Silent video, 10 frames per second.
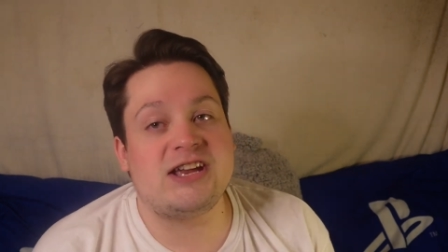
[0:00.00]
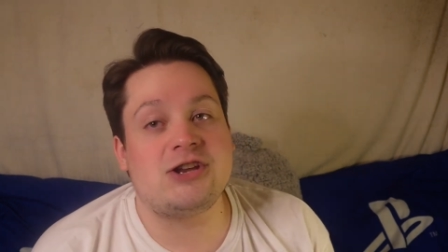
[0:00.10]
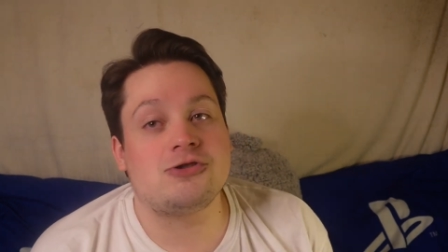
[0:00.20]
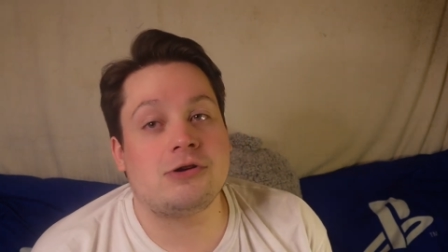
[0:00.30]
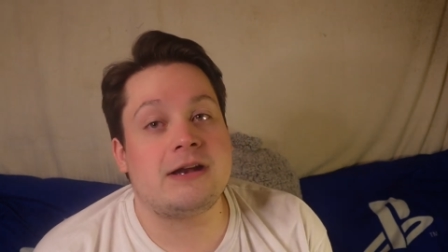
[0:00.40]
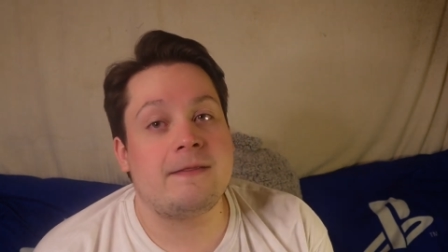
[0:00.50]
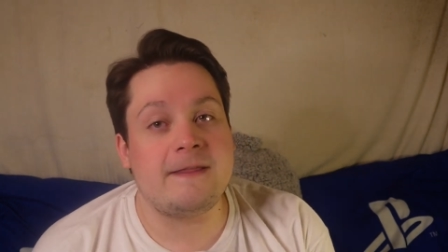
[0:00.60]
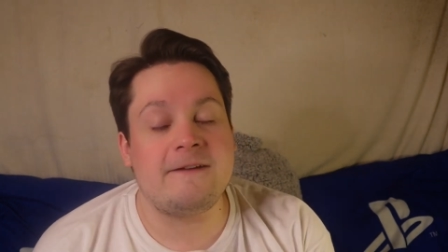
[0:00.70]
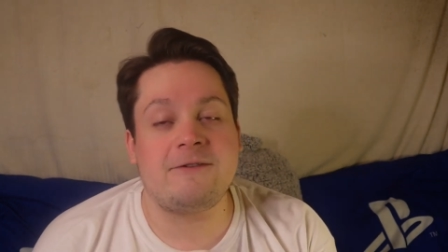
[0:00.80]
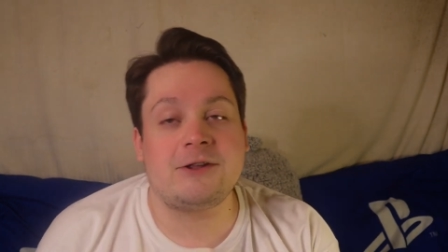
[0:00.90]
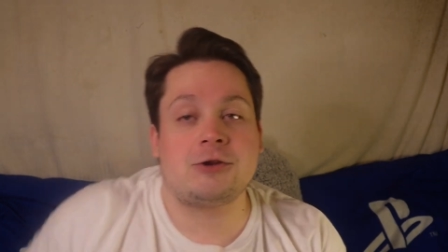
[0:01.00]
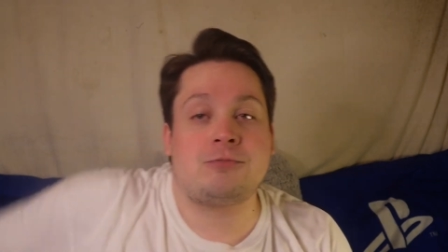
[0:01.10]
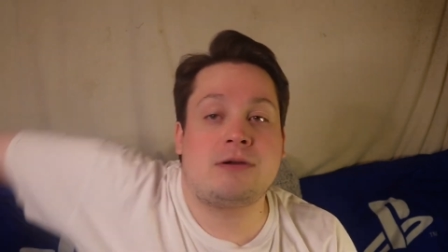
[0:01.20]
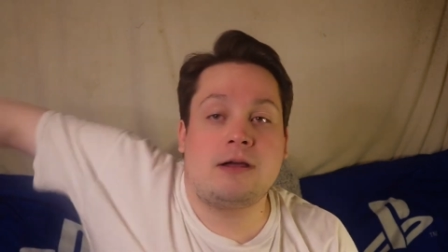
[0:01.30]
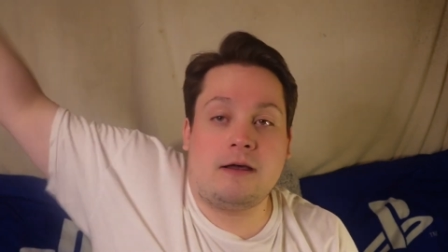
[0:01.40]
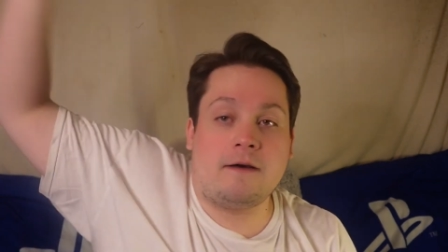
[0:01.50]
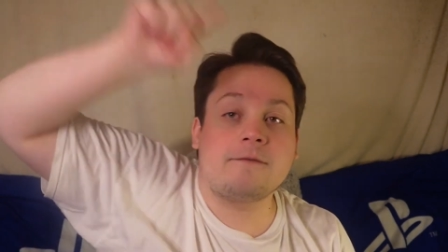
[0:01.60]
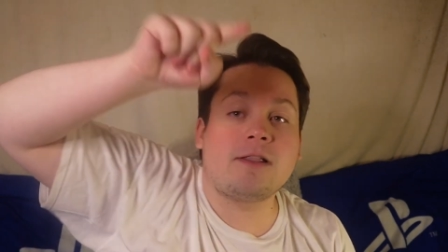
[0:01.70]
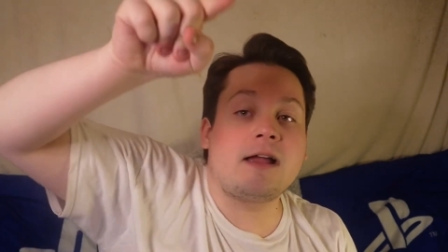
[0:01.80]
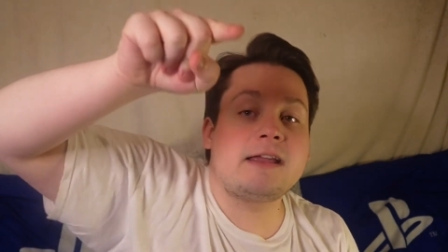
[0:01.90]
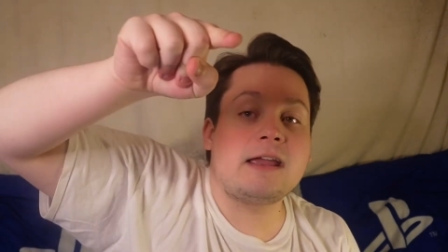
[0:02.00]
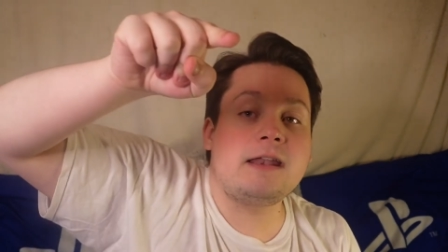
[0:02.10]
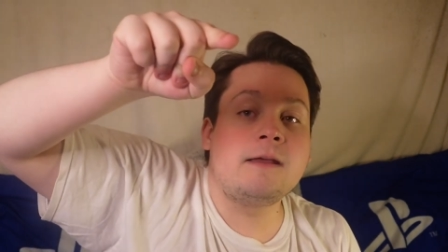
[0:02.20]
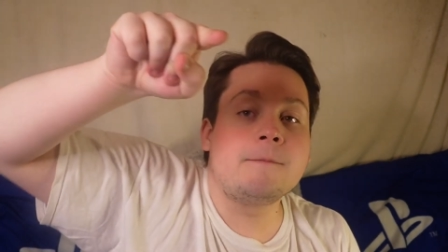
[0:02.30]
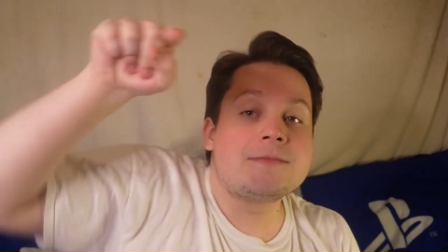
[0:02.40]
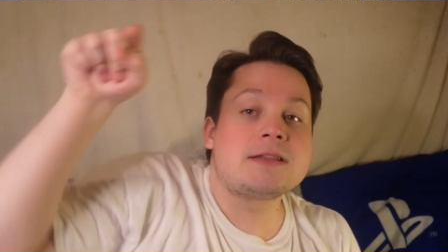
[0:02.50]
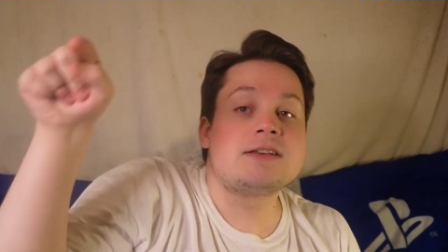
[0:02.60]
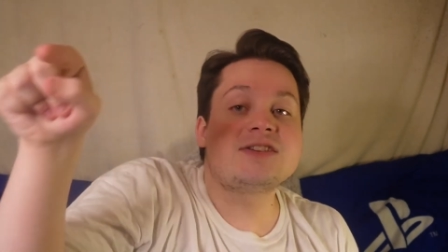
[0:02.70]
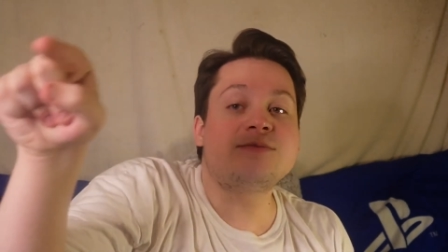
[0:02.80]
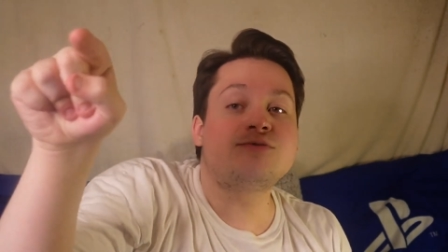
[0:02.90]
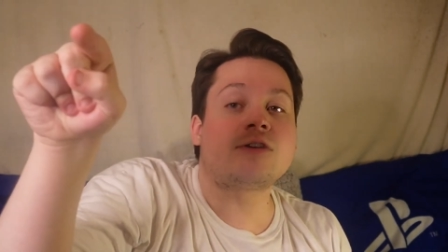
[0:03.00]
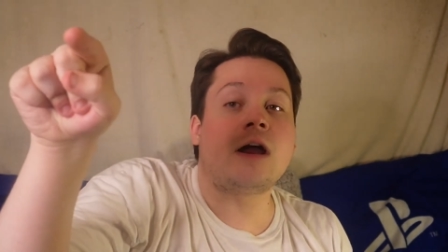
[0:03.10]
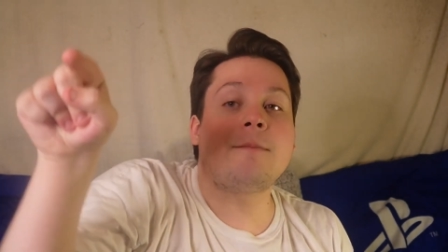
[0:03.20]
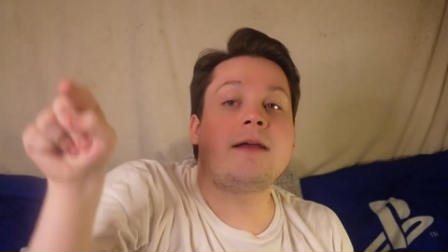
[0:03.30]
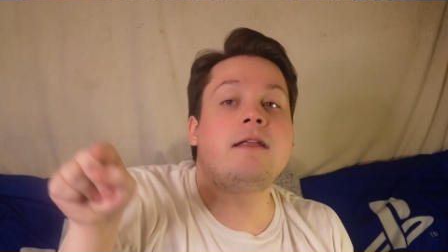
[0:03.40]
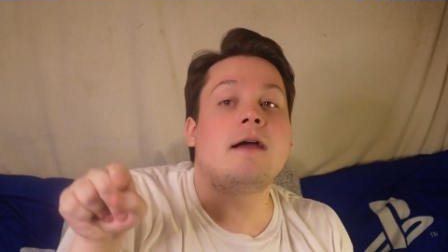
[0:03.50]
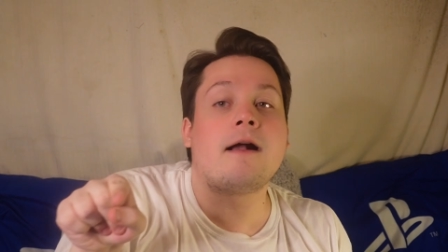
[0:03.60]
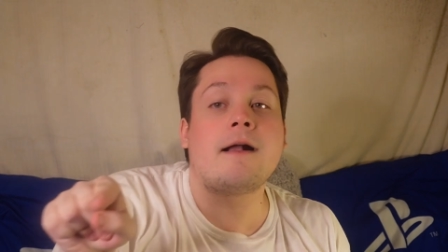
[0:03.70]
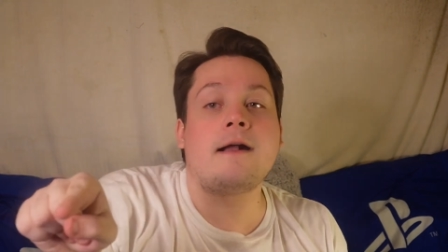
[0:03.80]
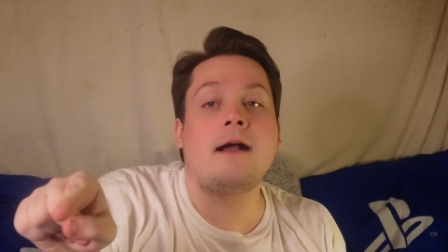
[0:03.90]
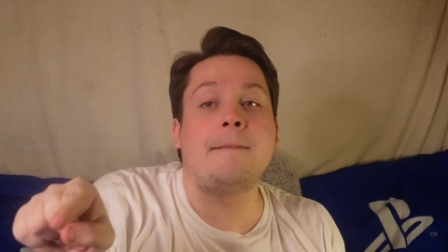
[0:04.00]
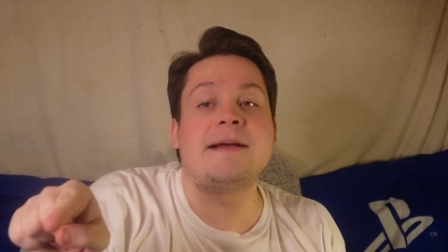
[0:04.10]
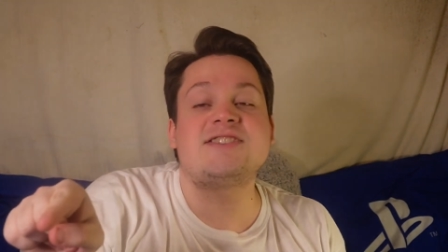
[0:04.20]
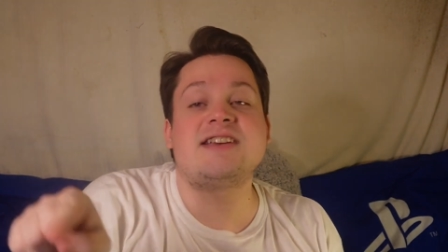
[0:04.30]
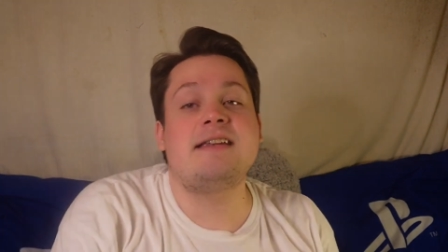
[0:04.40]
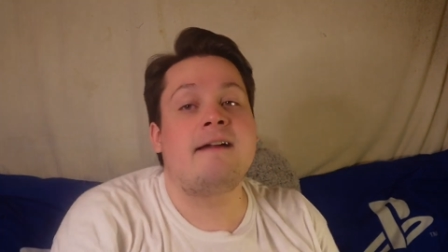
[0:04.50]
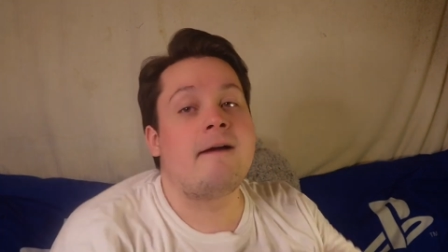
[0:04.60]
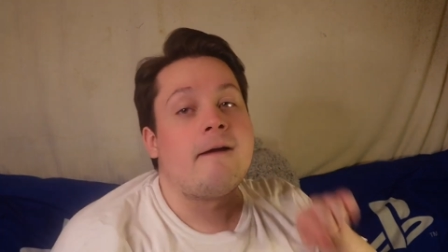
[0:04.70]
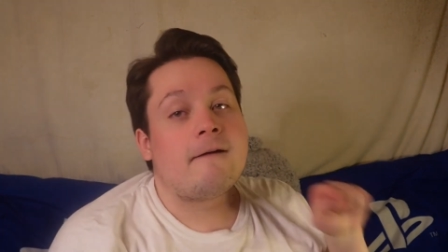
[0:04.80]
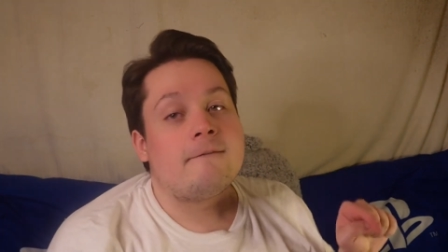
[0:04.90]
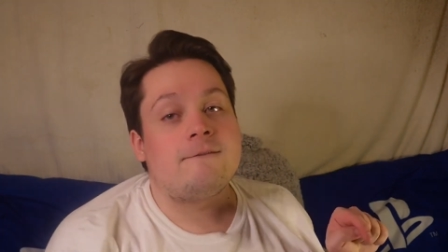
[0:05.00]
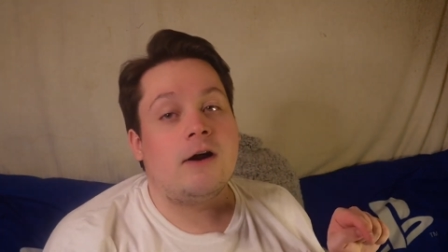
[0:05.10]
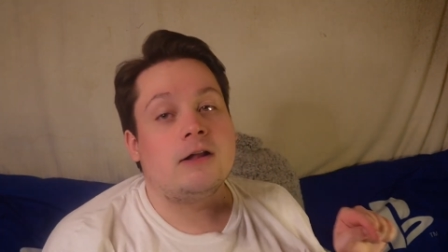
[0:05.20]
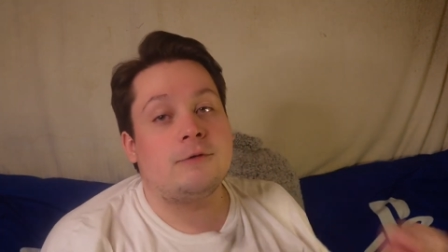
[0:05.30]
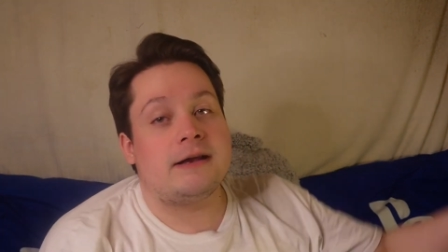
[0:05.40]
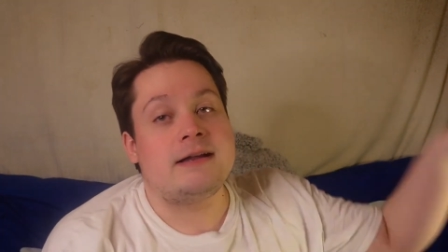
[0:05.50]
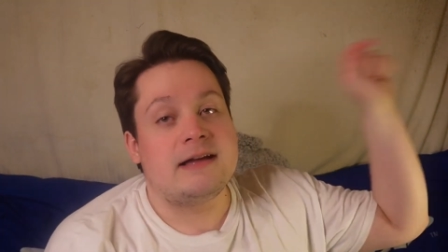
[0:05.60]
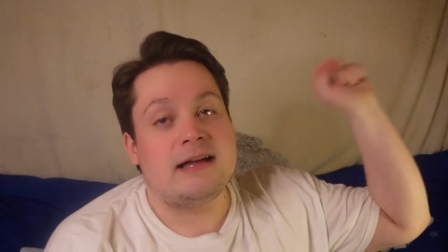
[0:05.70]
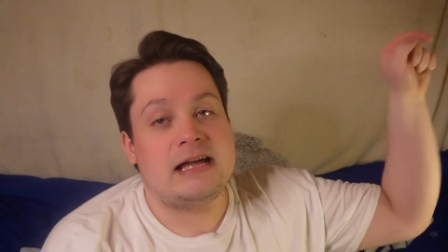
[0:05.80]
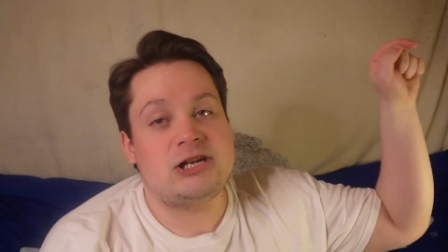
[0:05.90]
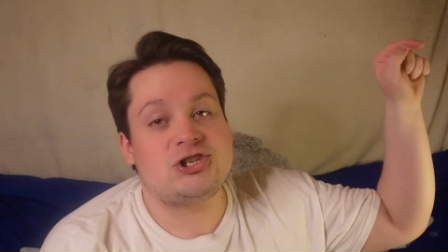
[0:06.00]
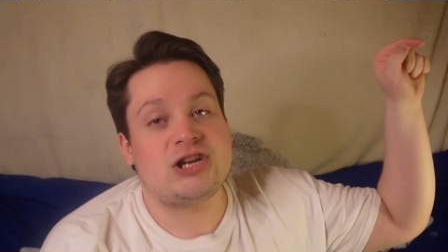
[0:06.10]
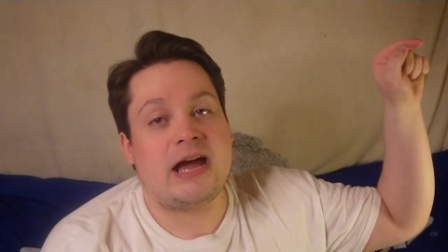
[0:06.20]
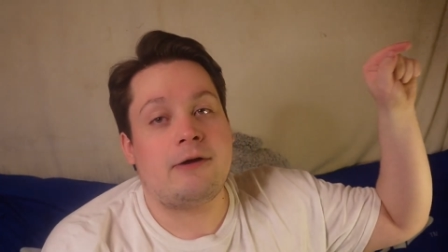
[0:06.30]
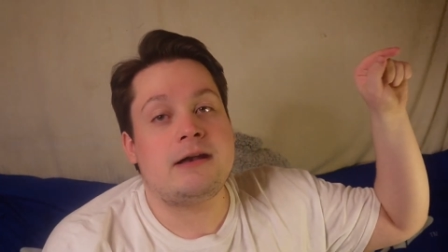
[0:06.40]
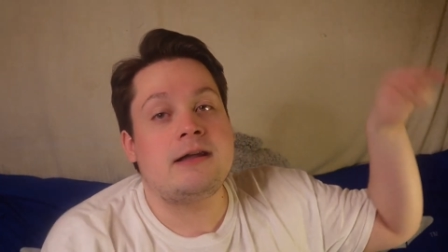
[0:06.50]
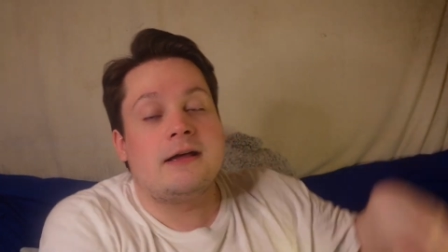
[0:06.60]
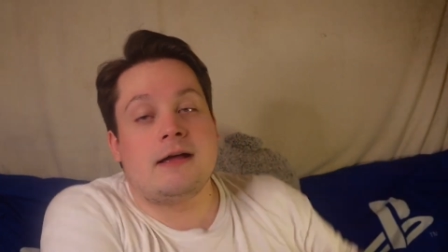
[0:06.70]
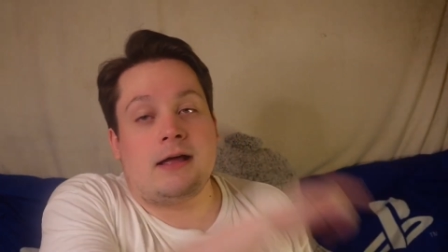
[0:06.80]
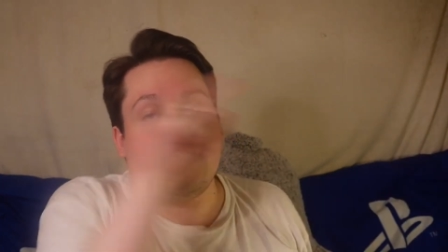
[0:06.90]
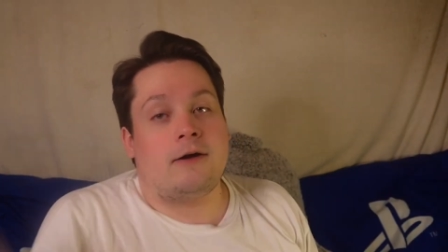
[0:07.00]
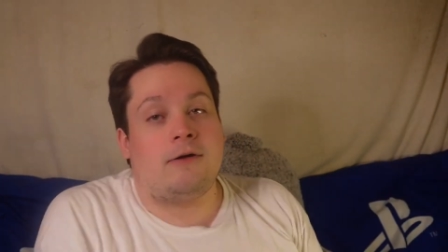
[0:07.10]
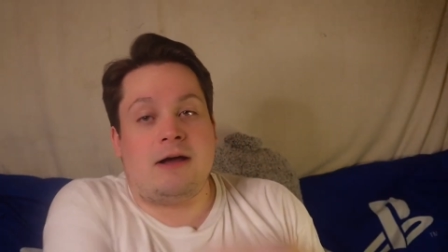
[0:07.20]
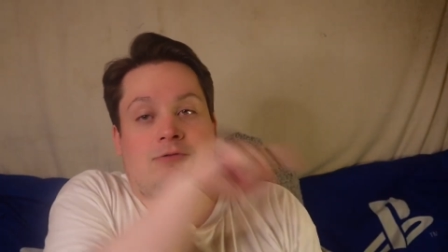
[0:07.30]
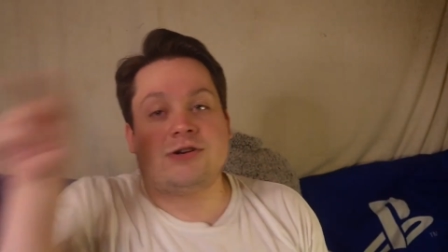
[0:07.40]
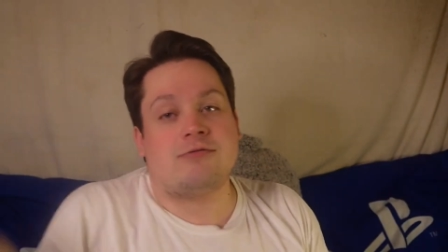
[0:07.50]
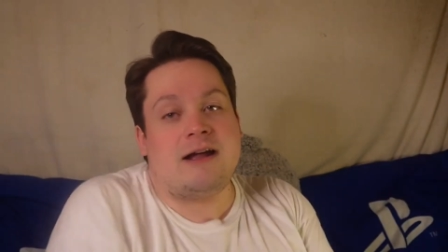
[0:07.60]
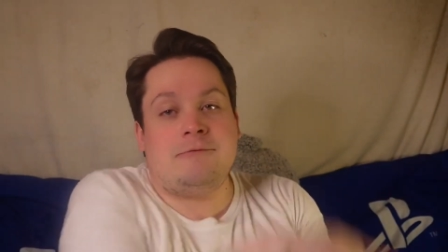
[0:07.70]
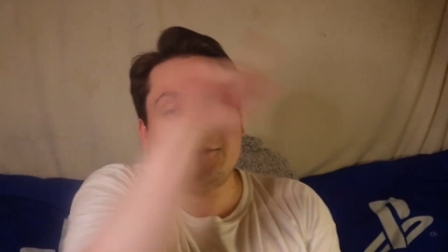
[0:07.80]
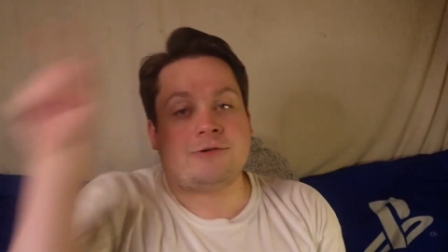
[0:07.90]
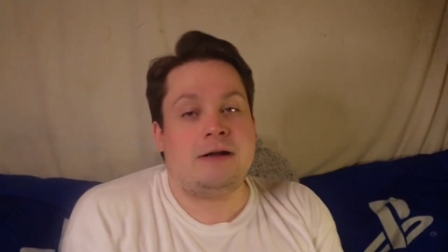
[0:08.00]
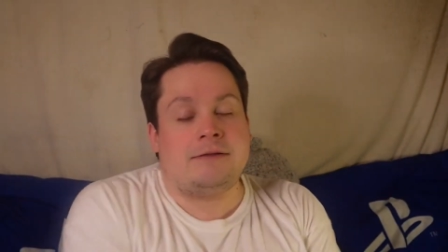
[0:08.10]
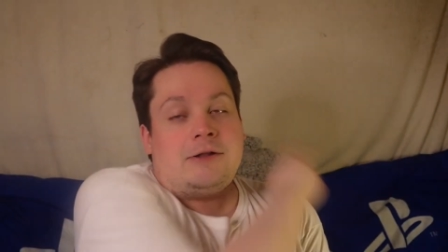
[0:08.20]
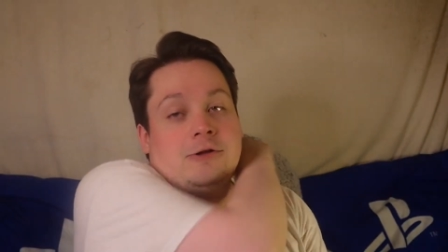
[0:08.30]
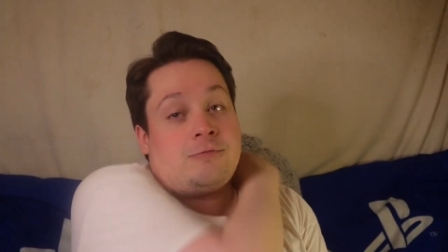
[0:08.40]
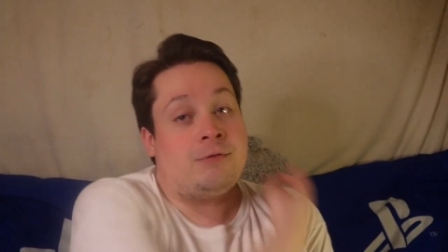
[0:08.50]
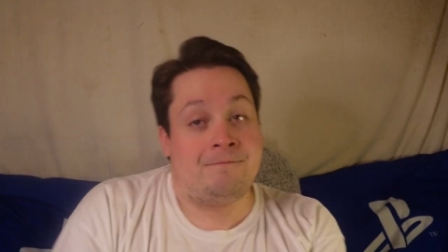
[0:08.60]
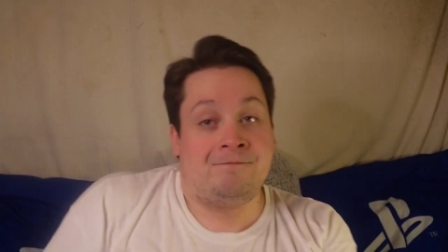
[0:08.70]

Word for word: They can join the infinite loop of liking, subscribing, commenting, following, and sharing, and around and around and around that loop.